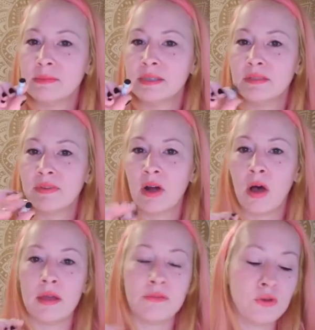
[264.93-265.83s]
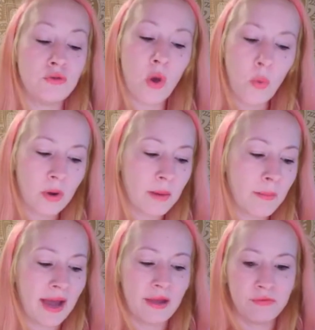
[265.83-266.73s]
at all. If you don't want to buy
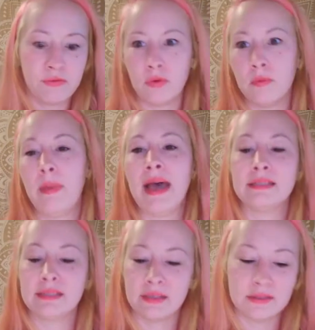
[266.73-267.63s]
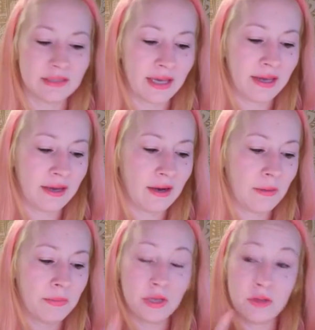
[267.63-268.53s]
a full pastel set,
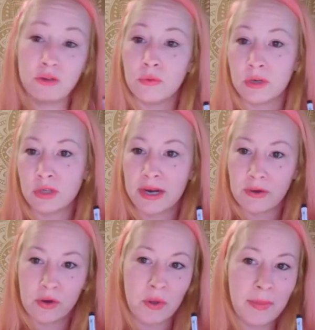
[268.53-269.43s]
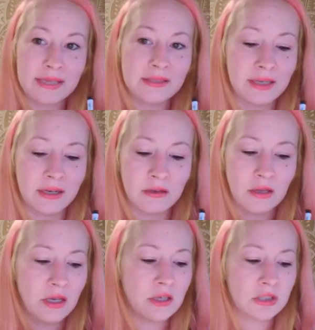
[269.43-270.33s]
but you do want to try oil pastel,
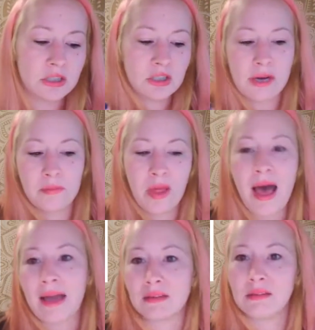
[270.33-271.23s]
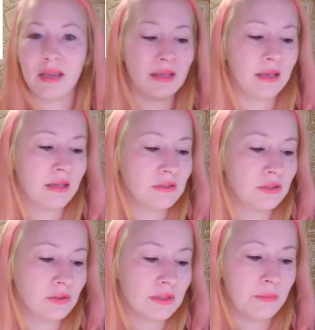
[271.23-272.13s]
just try black and then do
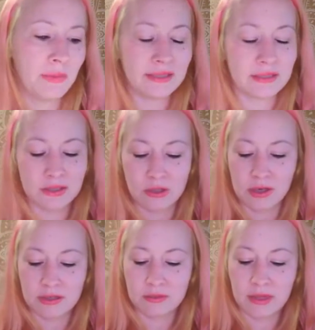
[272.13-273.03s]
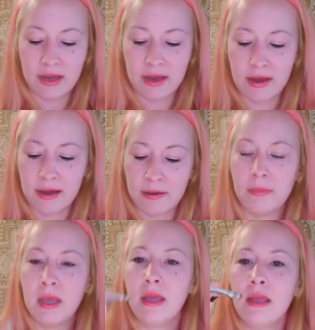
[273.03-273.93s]
some basic drawings with it.
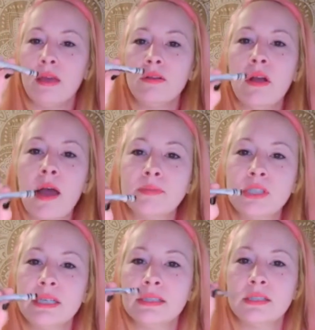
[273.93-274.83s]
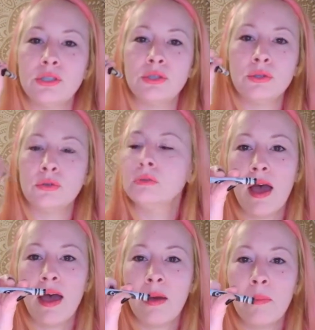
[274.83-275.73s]
Other option is to use
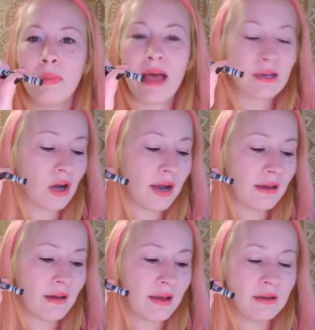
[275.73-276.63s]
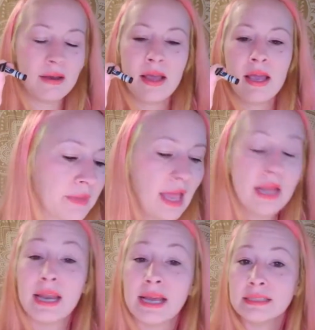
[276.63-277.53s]
a black crayon.
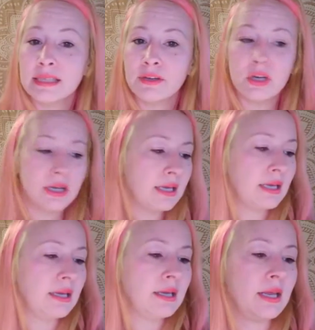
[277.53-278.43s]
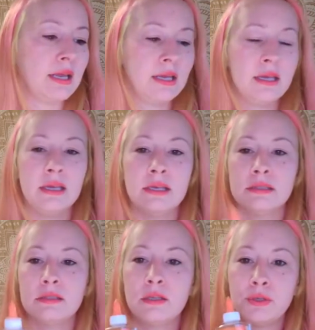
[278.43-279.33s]
Next thing you're going to need is
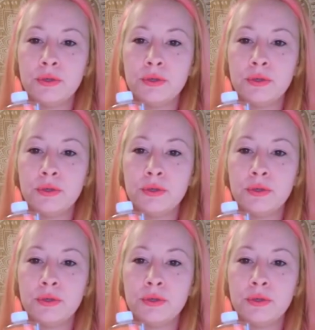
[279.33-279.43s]
glue,